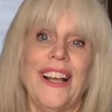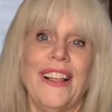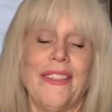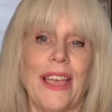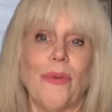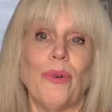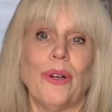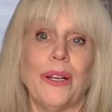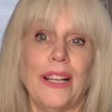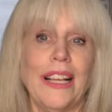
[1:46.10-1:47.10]
they
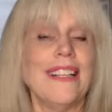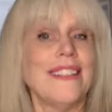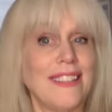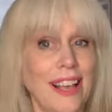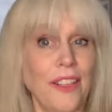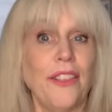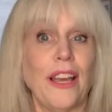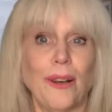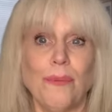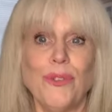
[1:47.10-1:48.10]
would sell
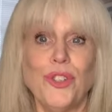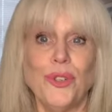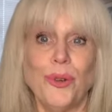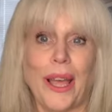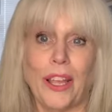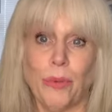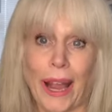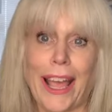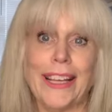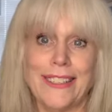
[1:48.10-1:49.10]
them to a
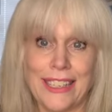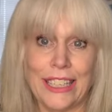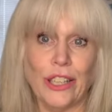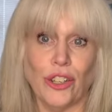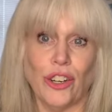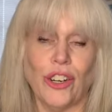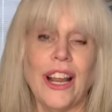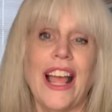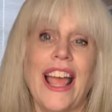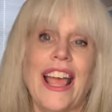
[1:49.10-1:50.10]
rag dealer,
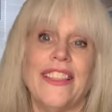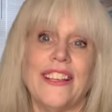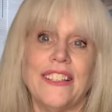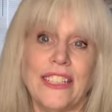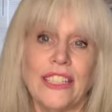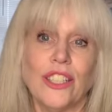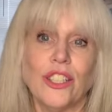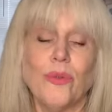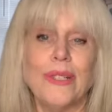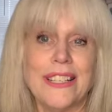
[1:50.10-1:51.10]
and the dealer
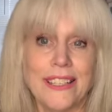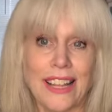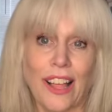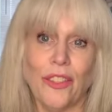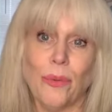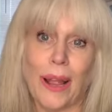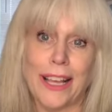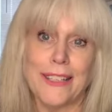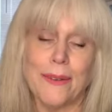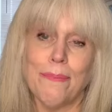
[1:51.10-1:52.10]
would sell the
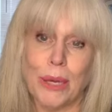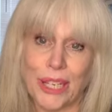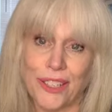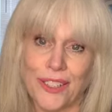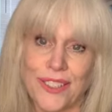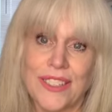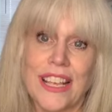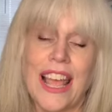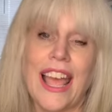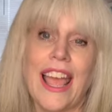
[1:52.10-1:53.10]
rags in bundles.
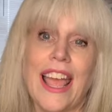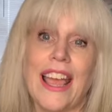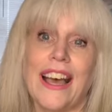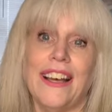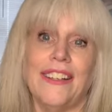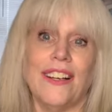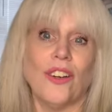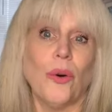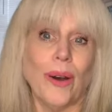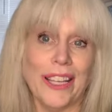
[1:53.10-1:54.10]
And
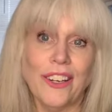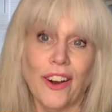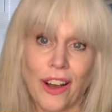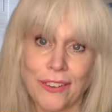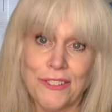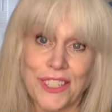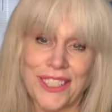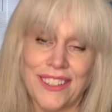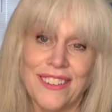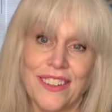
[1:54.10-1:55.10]
quite
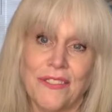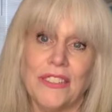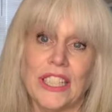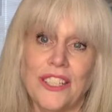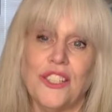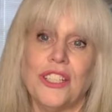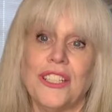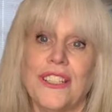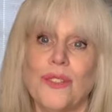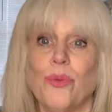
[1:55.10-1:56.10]
often the
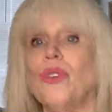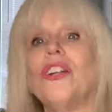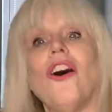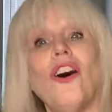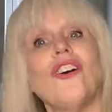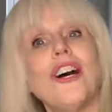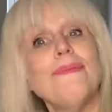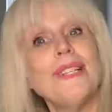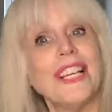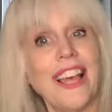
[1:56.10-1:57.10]
villages would all come
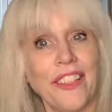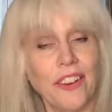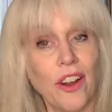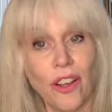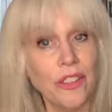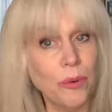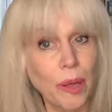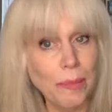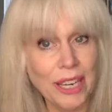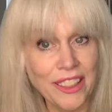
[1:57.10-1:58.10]
together, all the
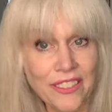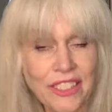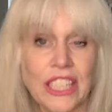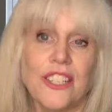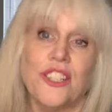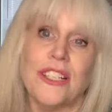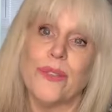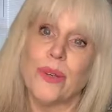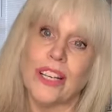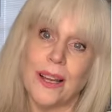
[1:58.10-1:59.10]
women in the villages
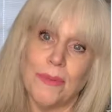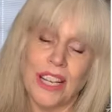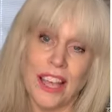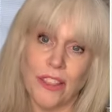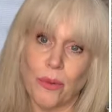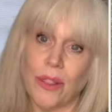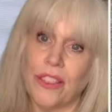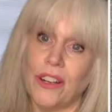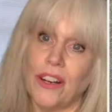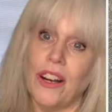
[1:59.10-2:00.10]
would come together with
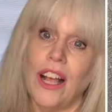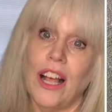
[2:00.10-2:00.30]
their